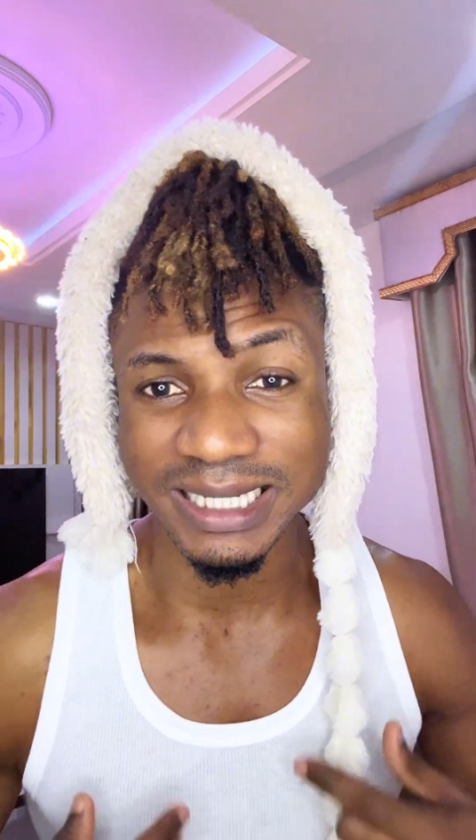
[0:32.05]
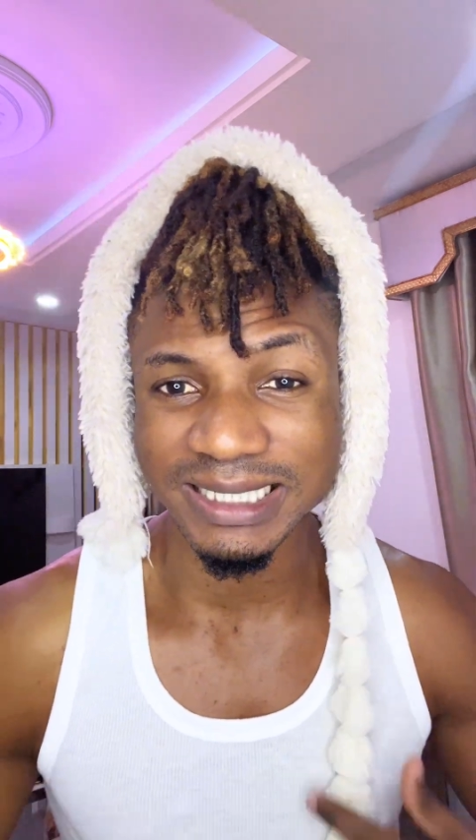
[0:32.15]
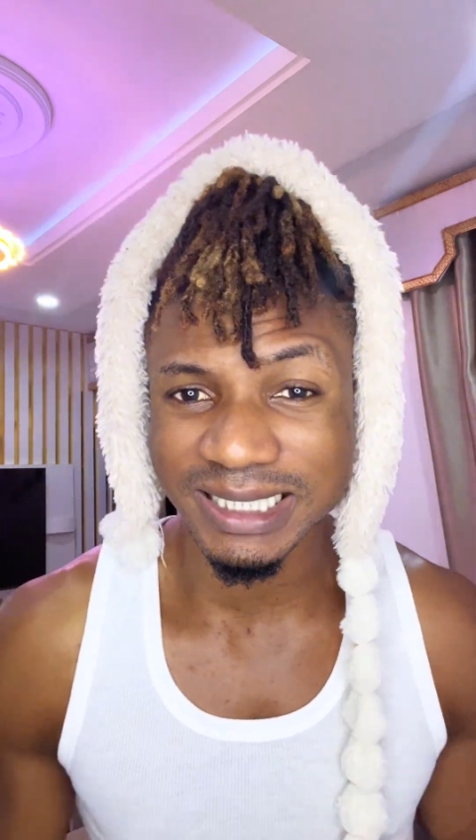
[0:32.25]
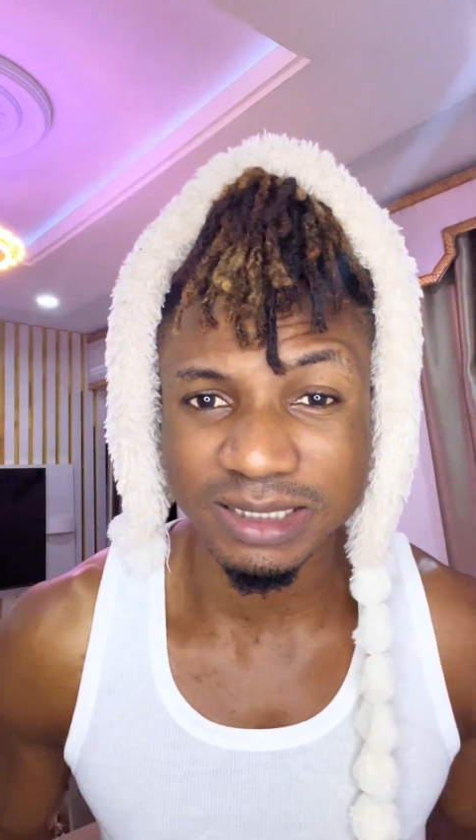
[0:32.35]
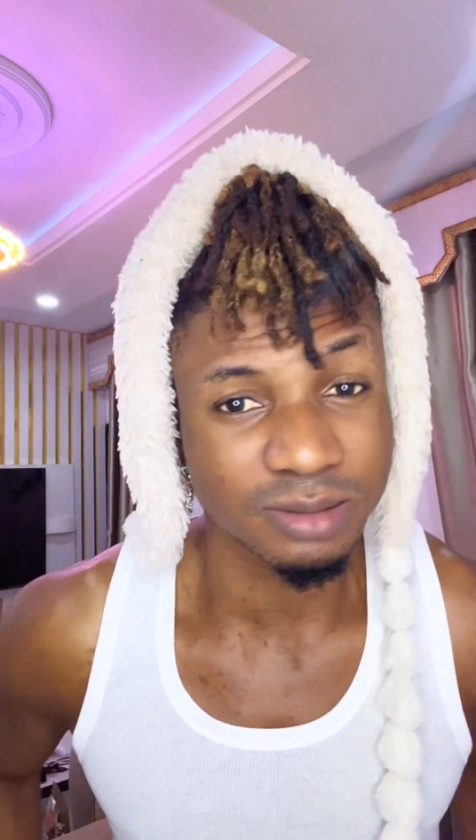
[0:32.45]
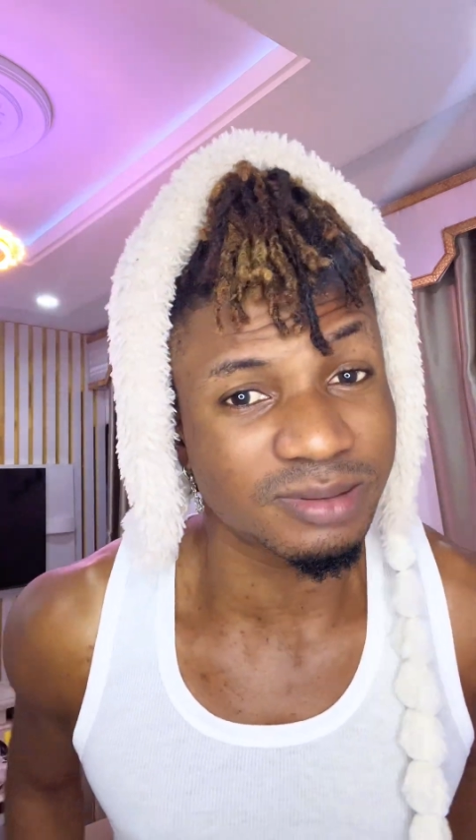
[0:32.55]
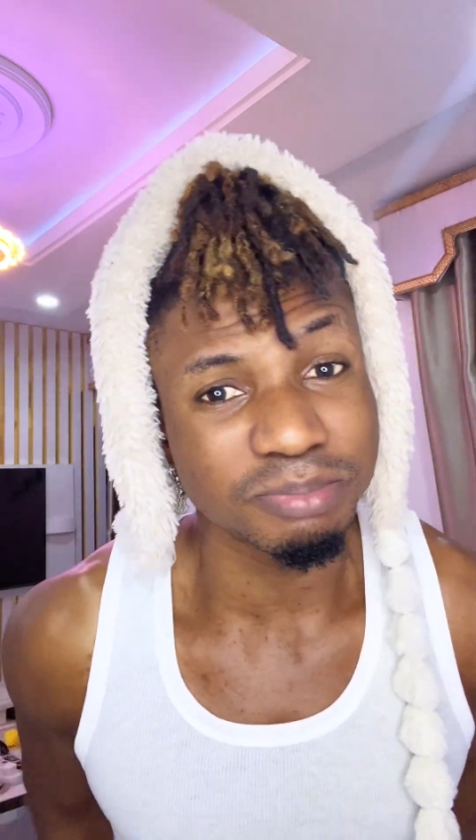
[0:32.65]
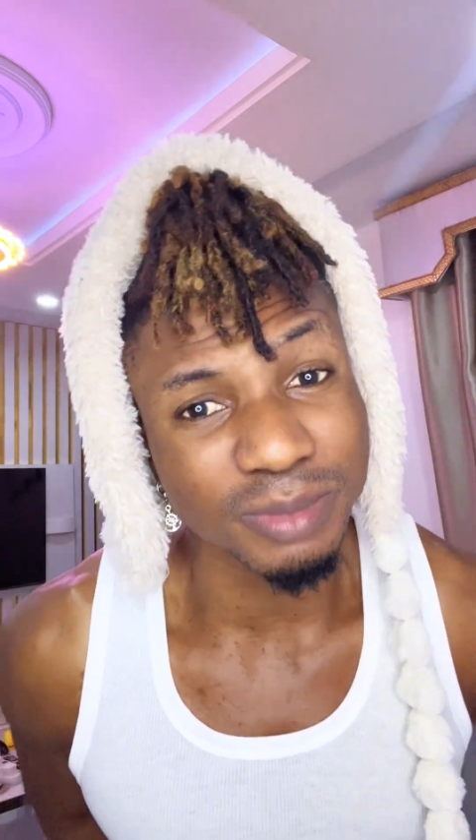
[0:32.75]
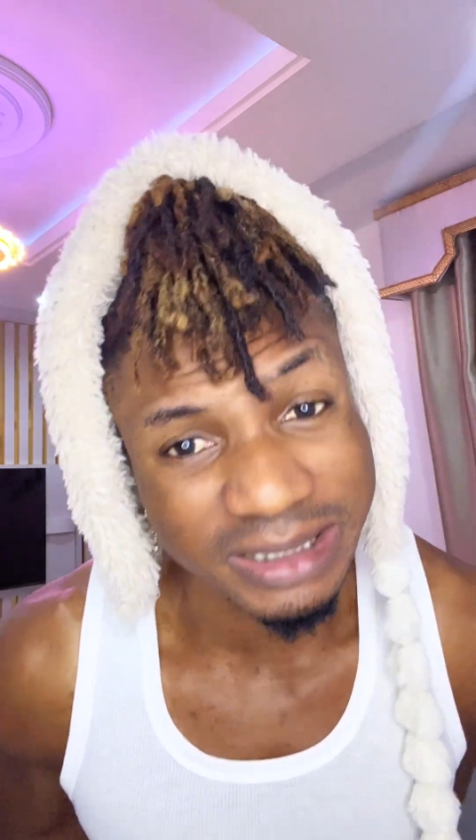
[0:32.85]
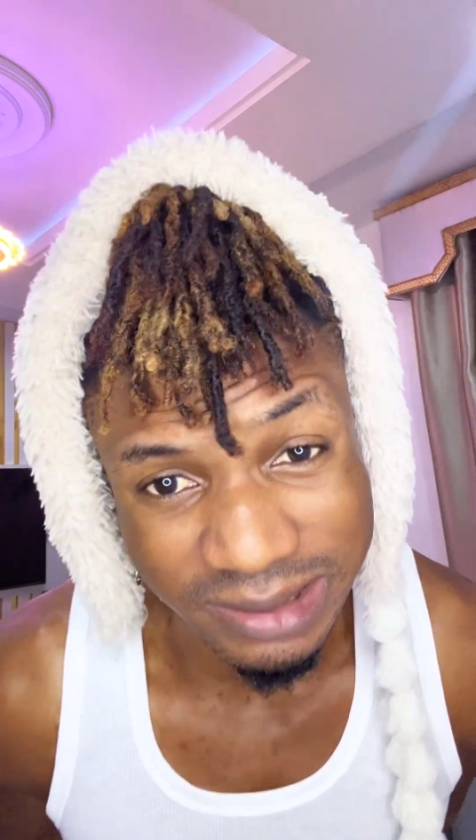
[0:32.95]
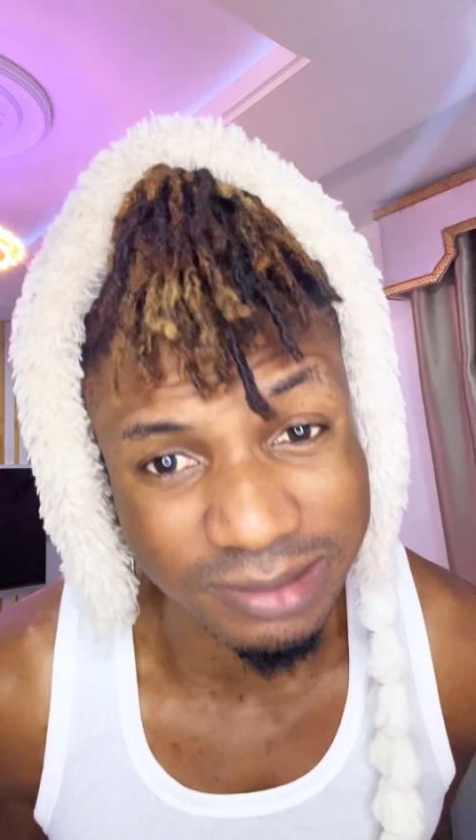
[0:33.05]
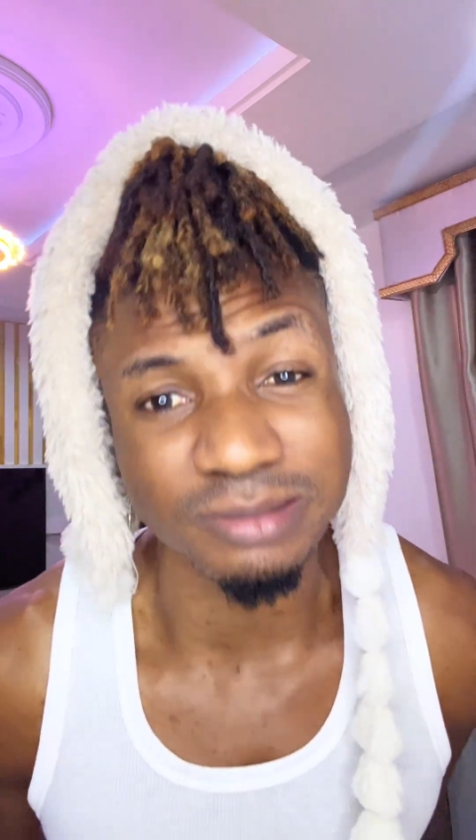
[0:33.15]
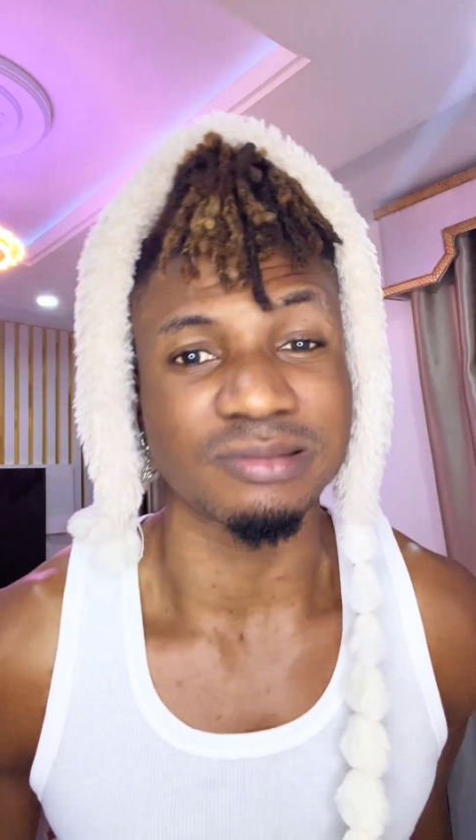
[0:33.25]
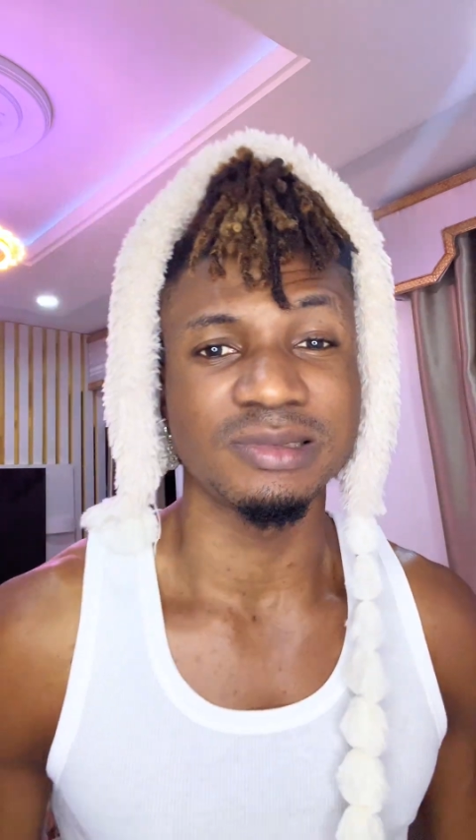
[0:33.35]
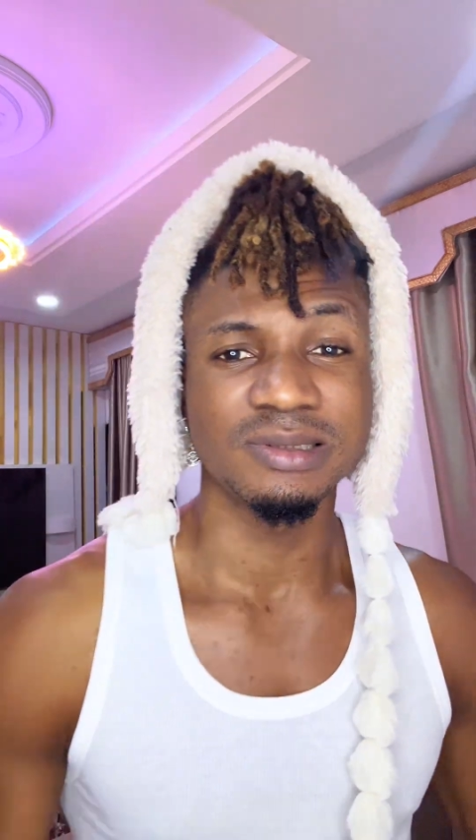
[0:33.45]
I needed money too.